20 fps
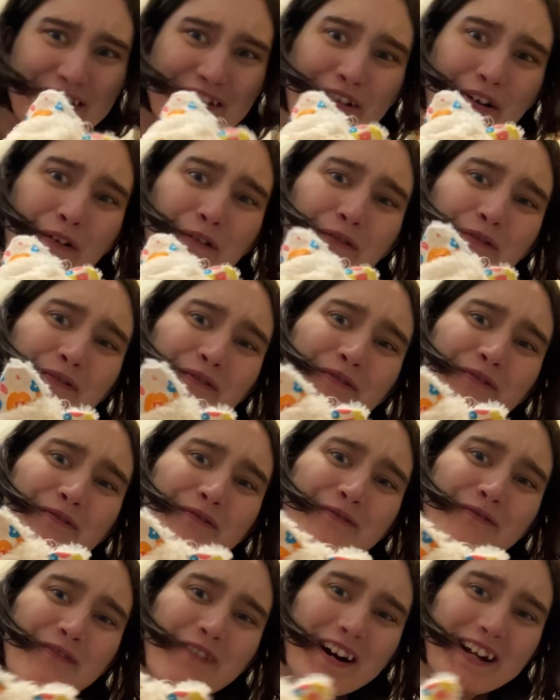so
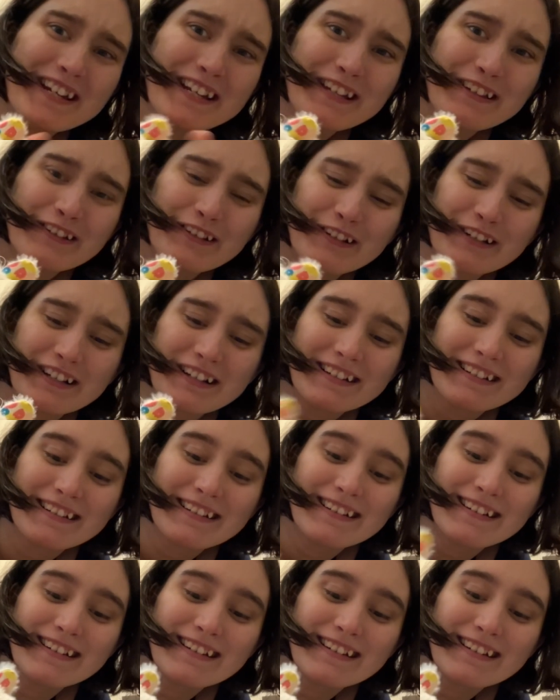funny looking.